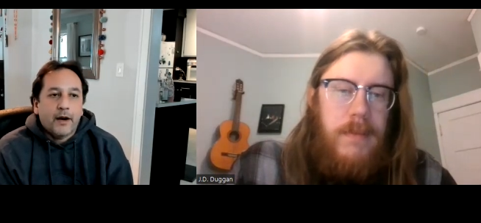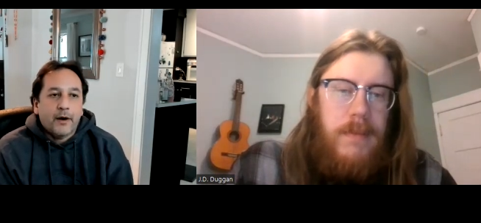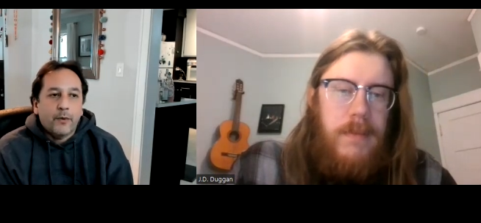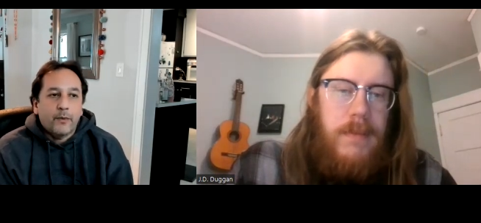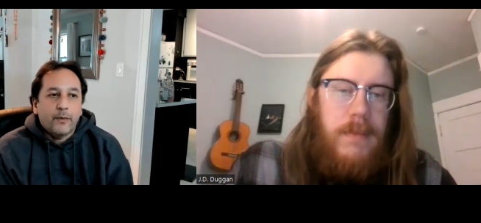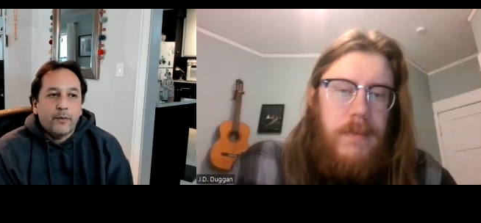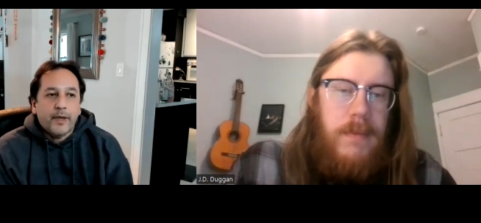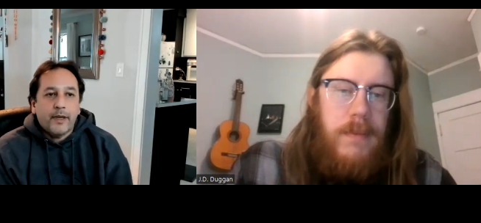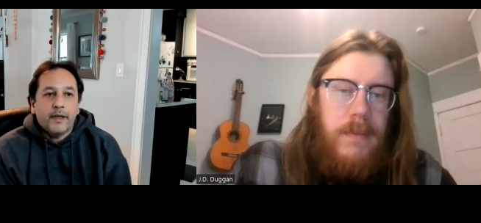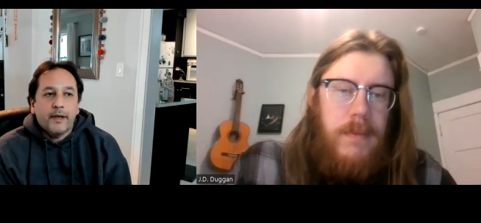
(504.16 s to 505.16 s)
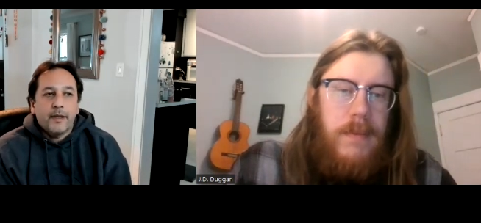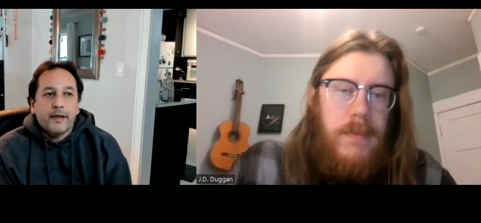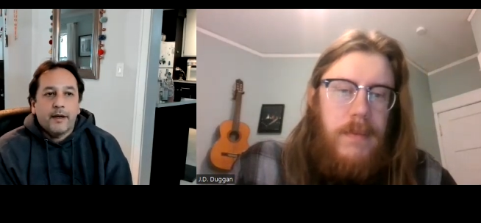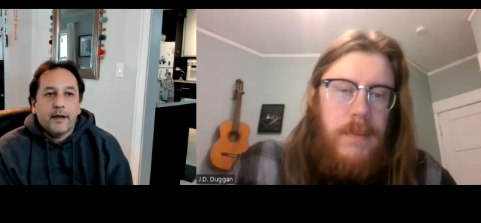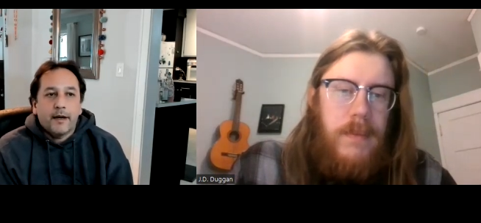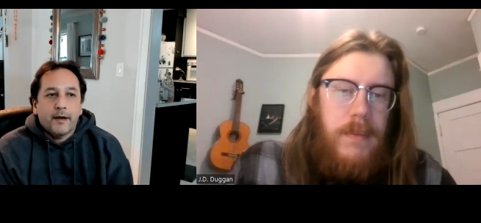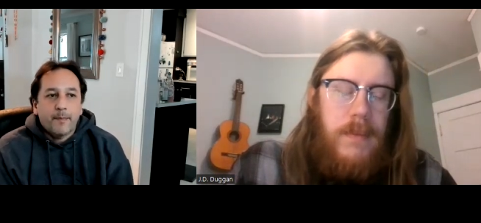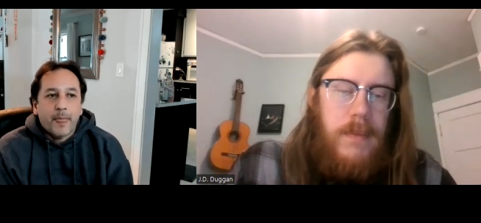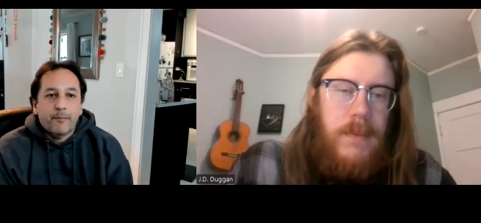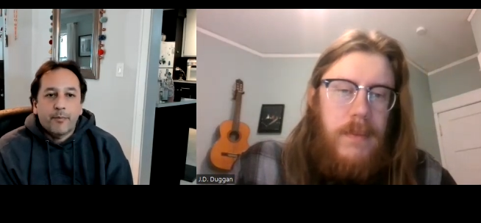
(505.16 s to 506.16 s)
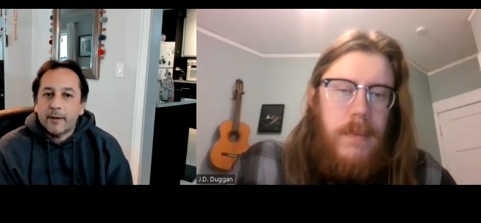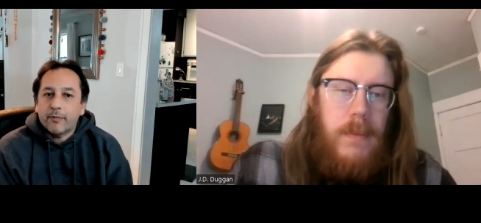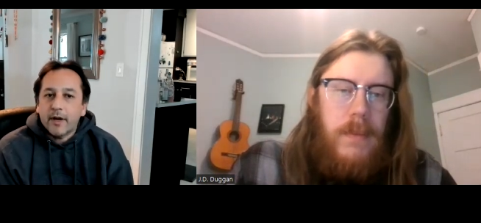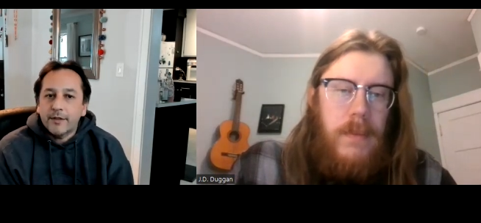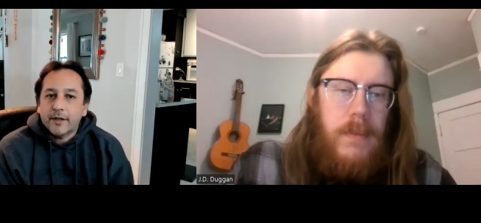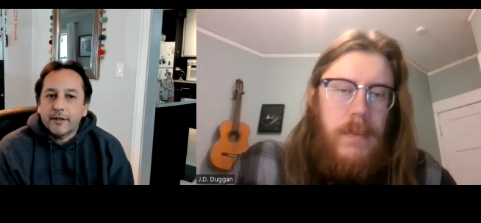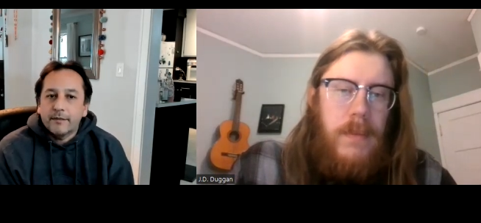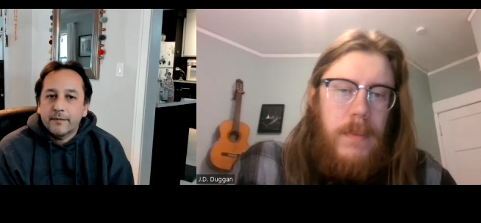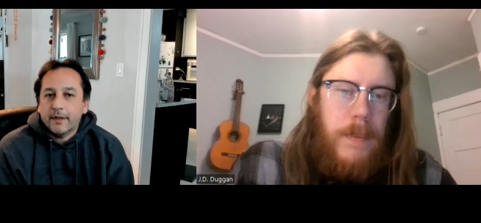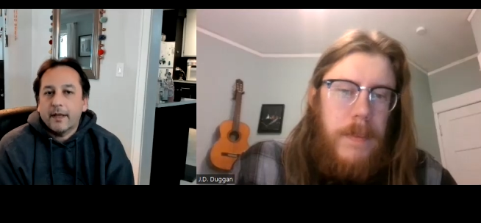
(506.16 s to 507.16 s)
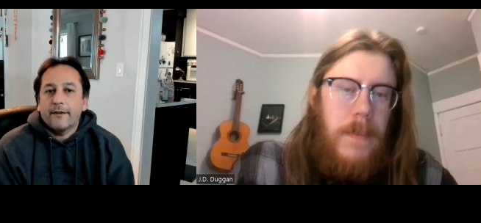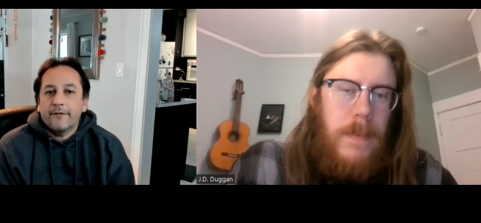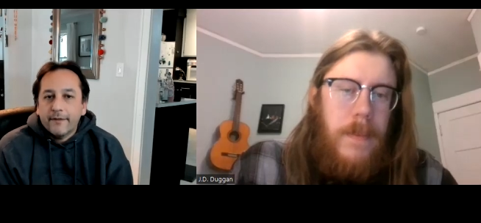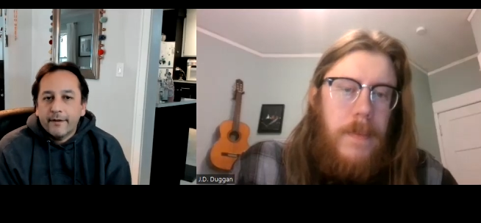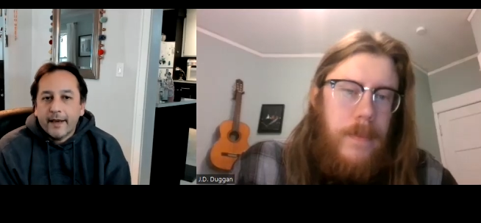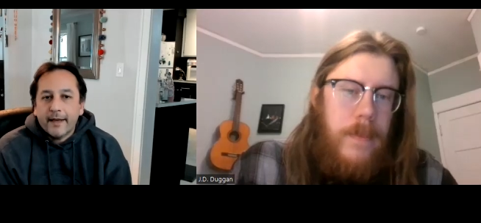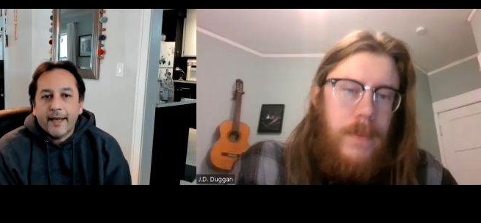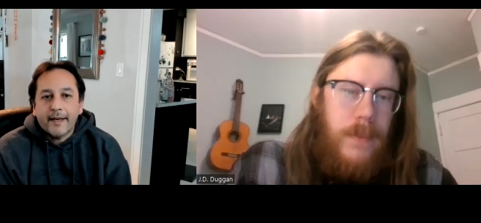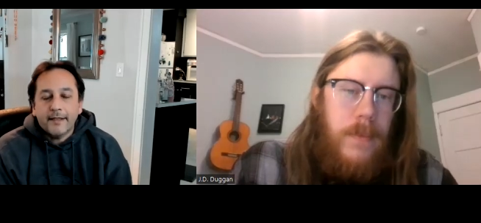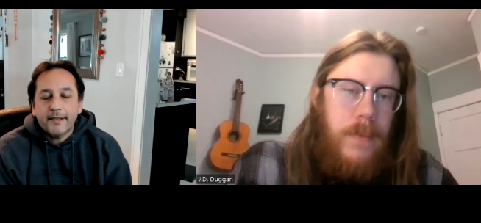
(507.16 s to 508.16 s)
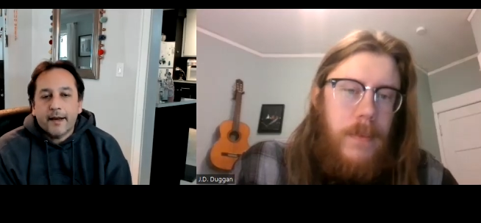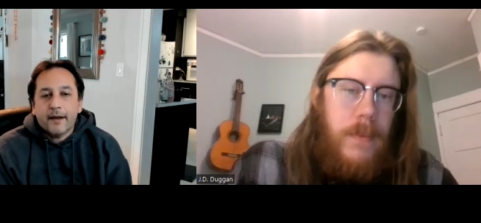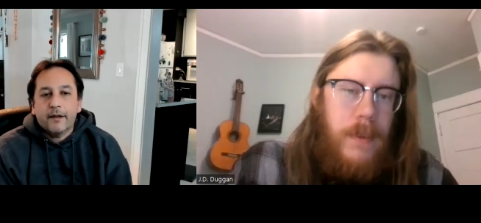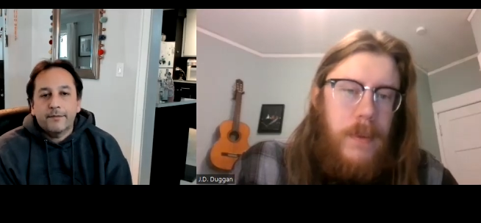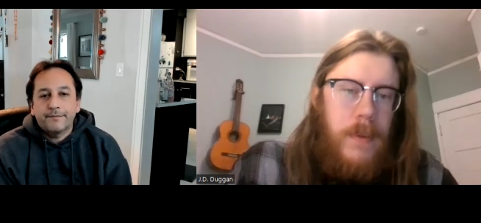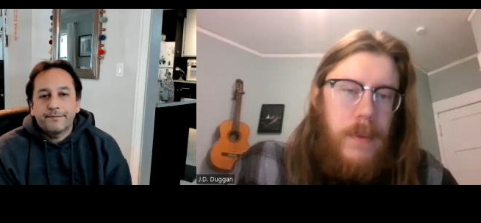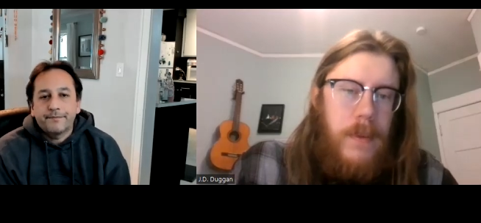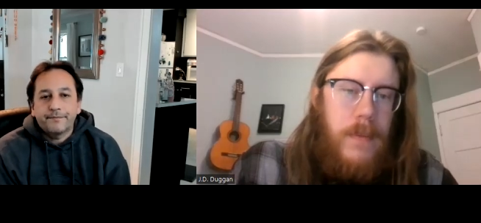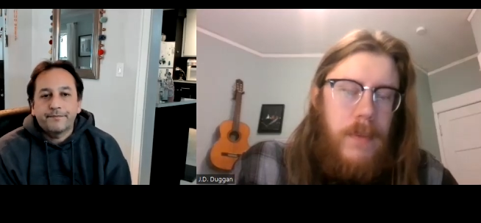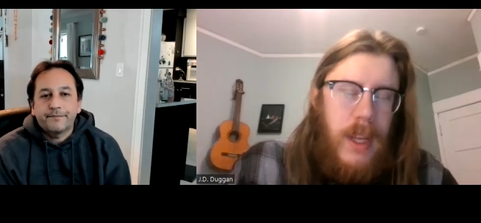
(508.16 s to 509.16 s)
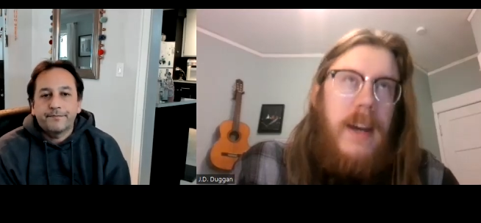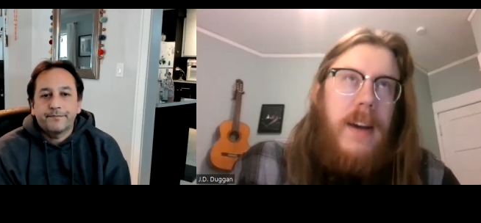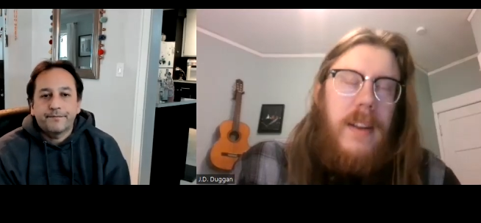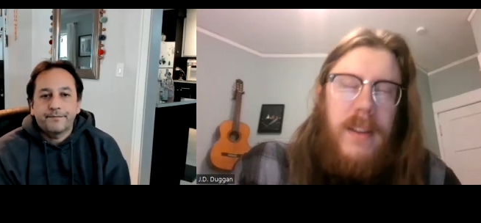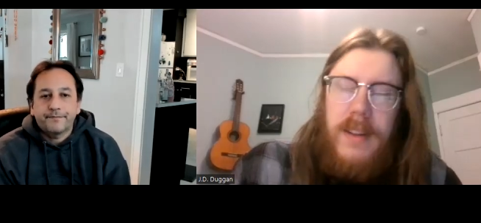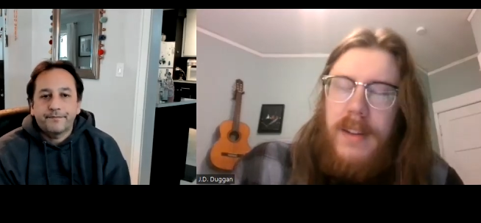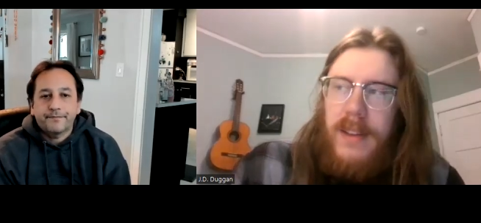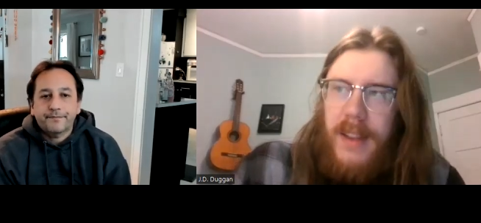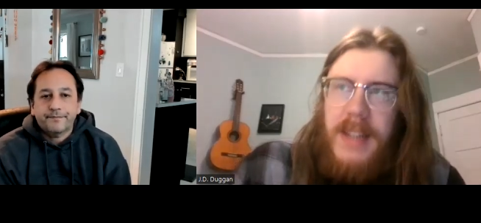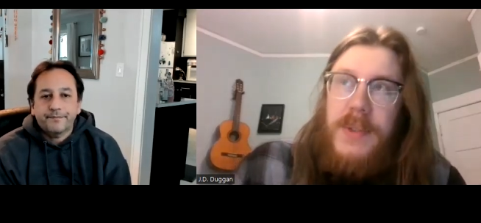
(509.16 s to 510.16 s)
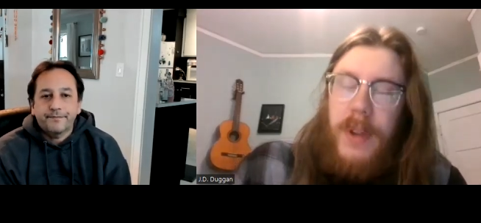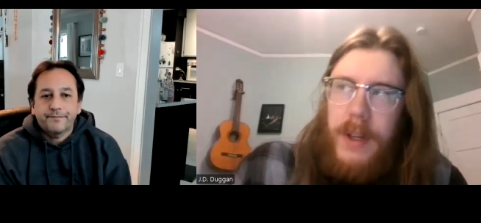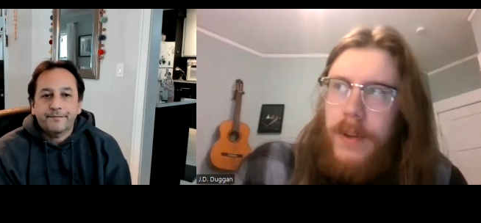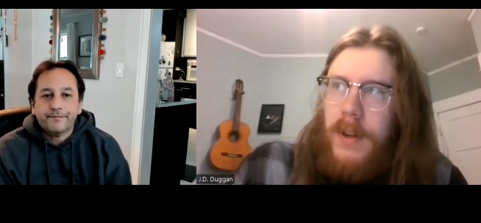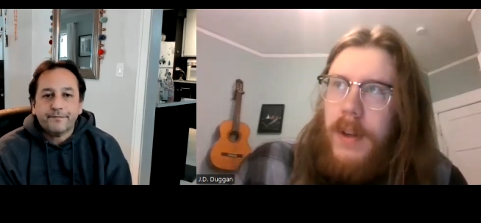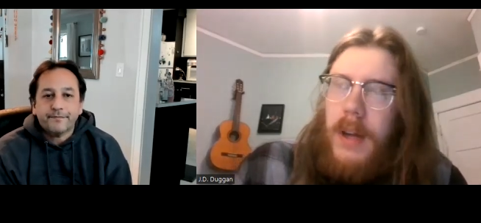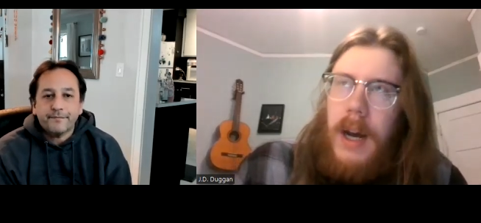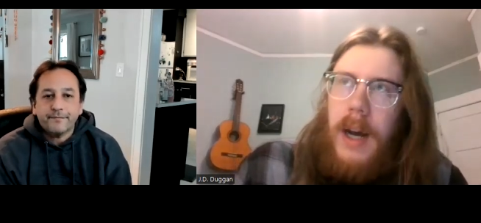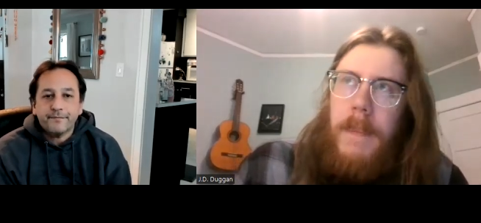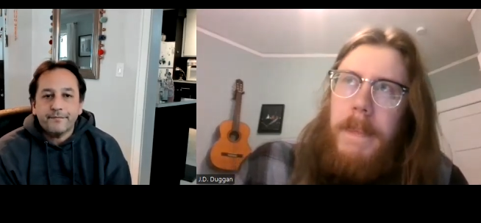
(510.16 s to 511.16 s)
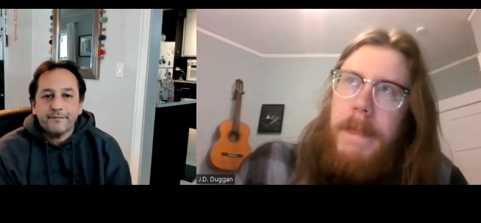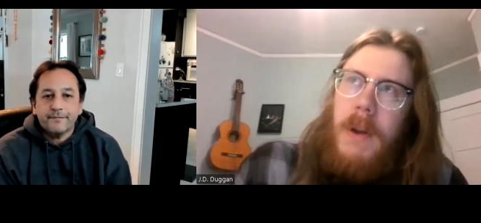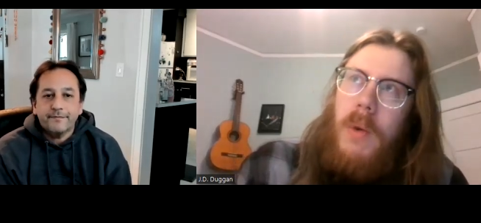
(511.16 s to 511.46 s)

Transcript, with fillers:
Speaker 1: how we uh, bring a project to life at any scale.
Speaker 2: Yeah, that's really cool. Um,